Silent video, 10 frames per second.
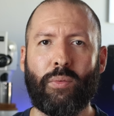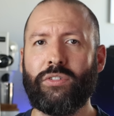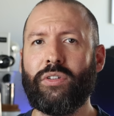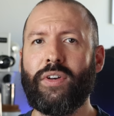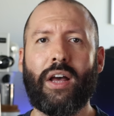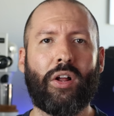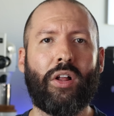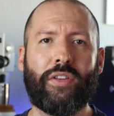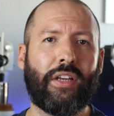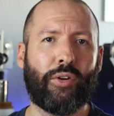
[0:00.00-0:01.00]
Once you've got
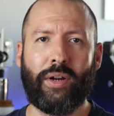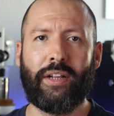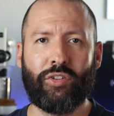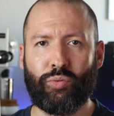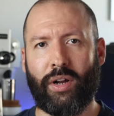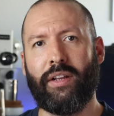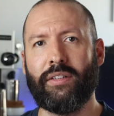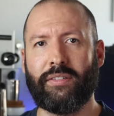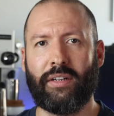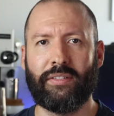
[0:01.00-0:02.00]
all the ingredients ready
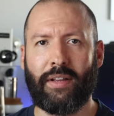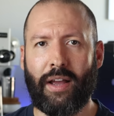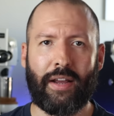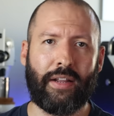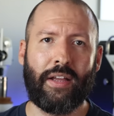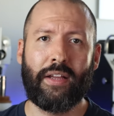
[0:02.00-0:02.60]
and set aside,